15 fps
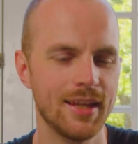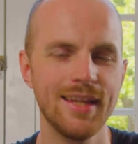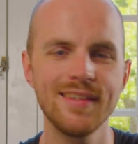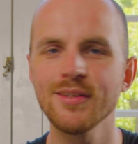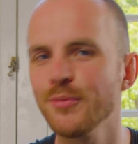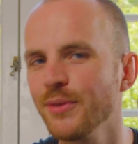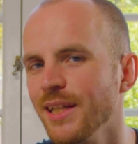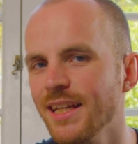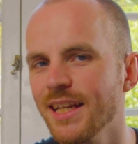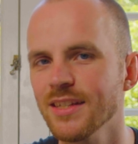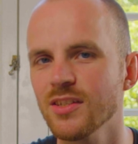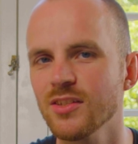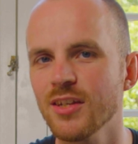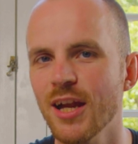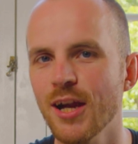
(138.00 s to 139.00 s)
is it really
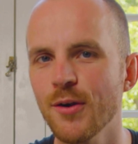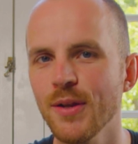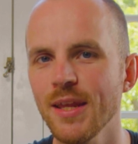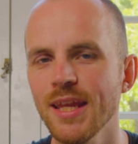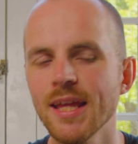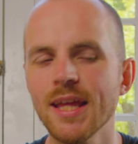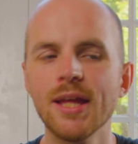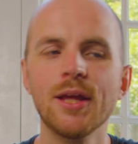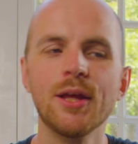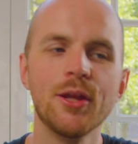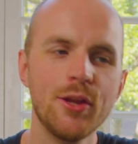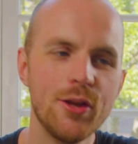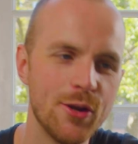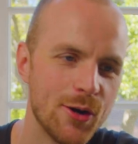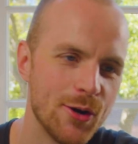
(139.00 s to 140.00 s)
necessary?
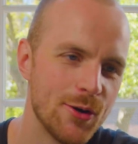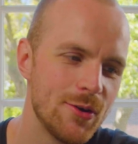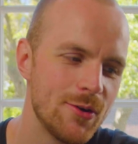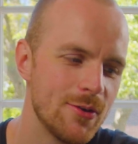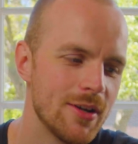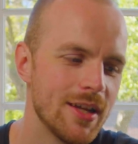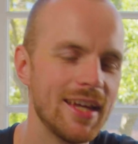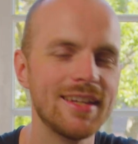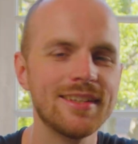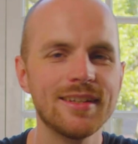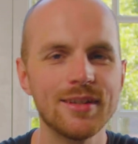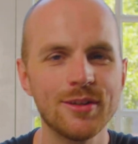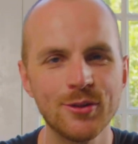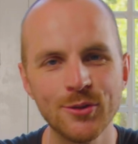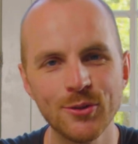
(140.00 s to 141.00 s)
No. Is
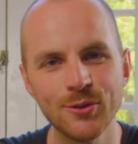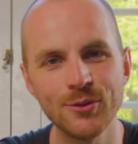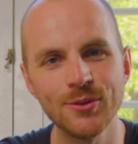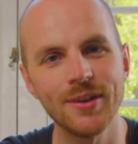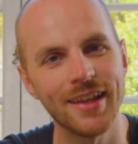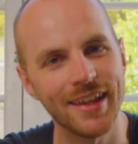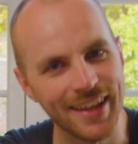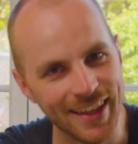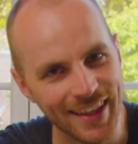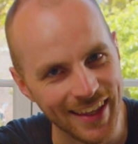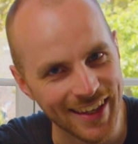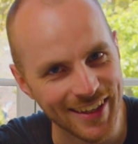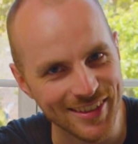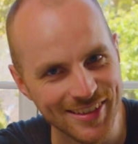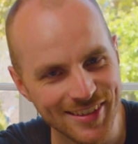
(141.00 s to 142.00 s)
it cool?
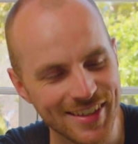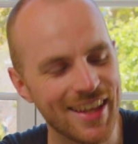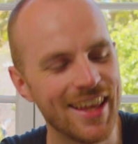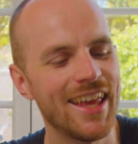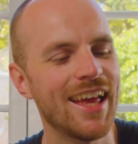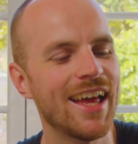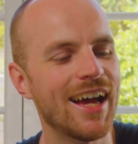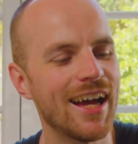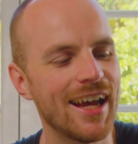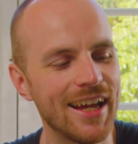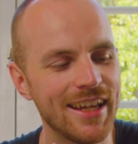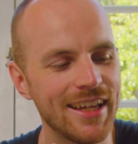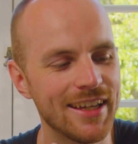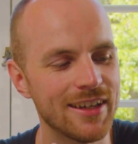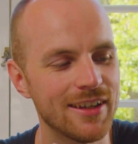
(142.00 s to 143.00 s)
Yes.
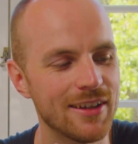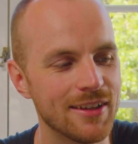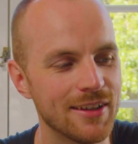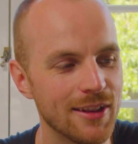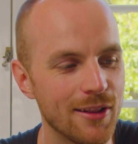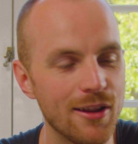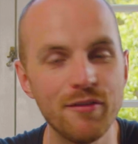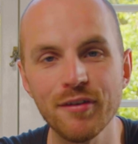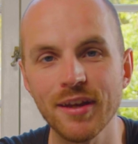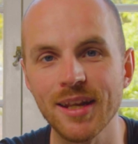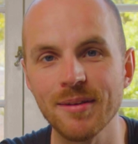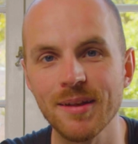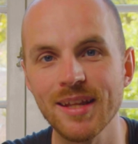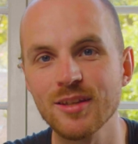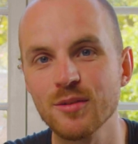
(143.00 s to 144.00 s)
I love it.
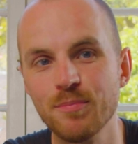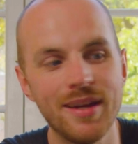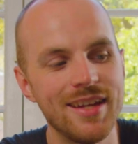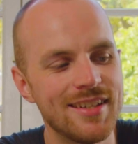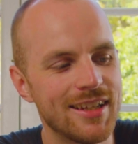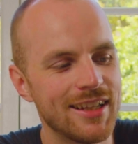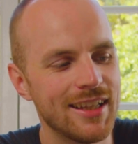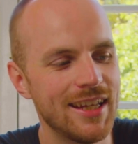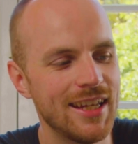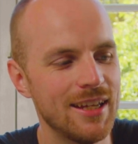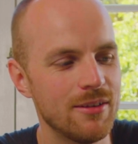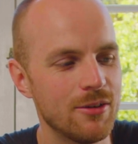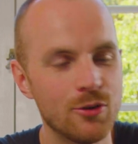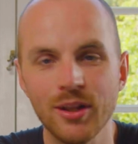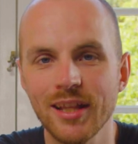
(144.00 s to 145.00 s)
It's
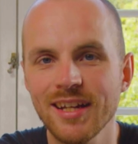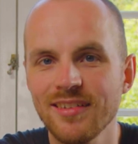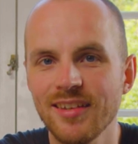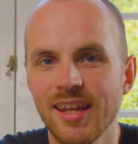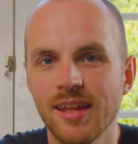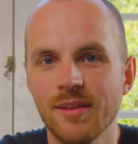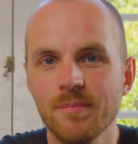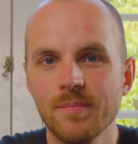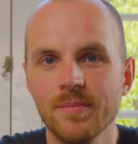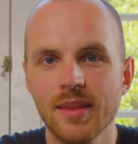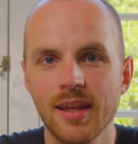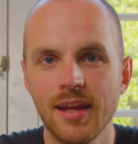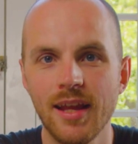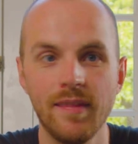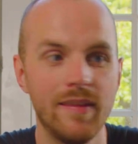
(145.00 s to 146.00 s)
basically collecting
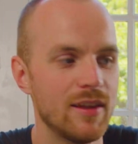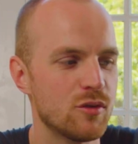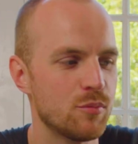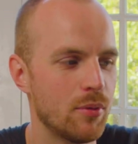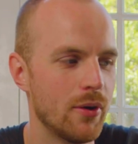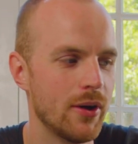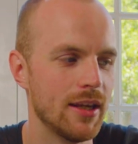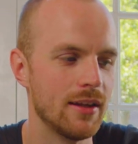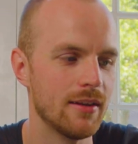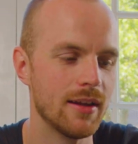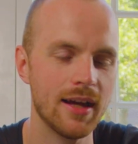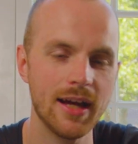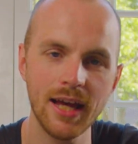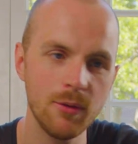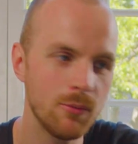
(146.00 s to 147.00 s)
at this point.
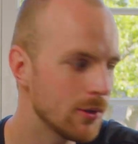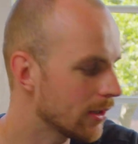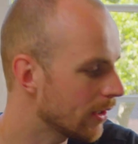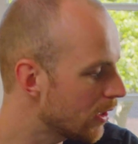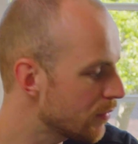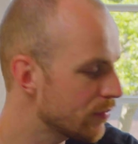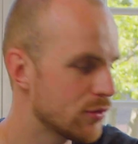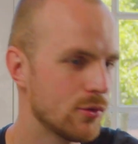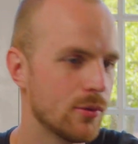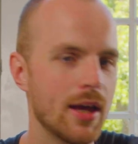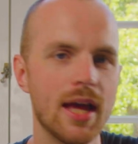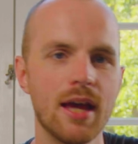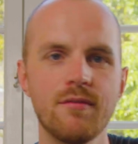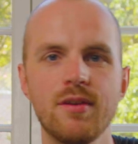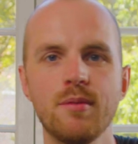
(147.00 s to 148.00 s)
I would love to
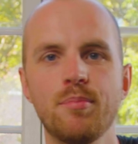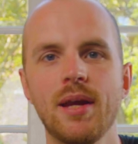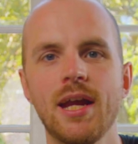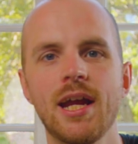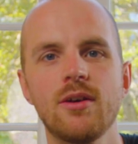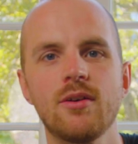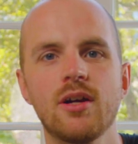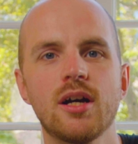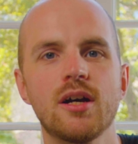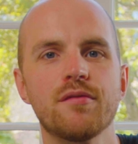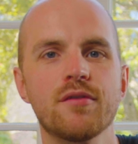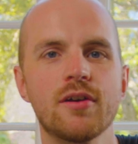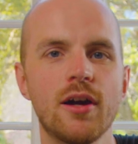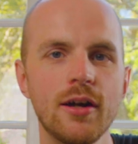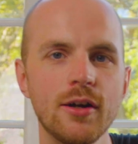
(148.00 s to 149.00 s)
have a pair
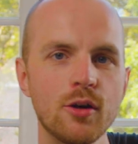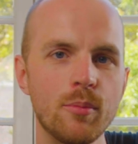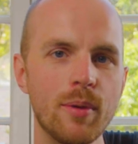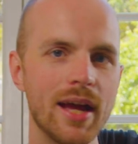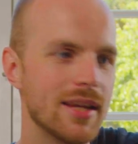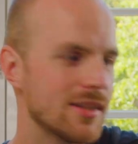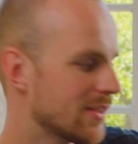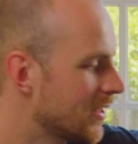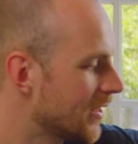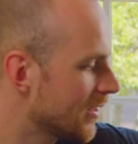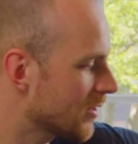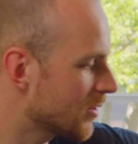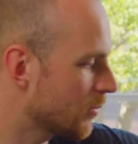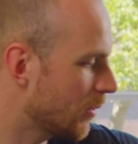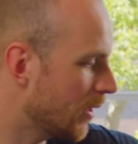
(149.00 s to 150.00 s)
of cargo
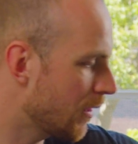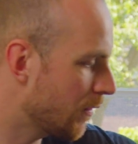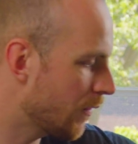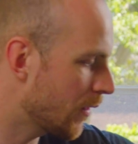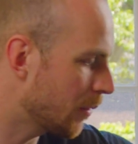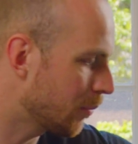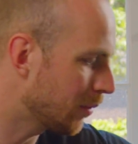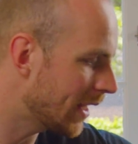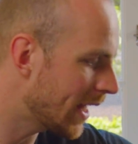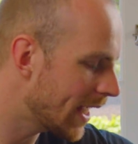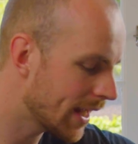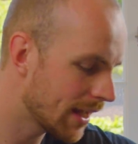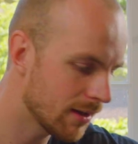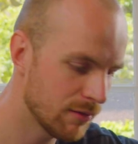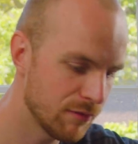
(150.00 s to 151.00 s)
baskets with the
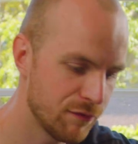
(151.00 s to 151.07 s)
black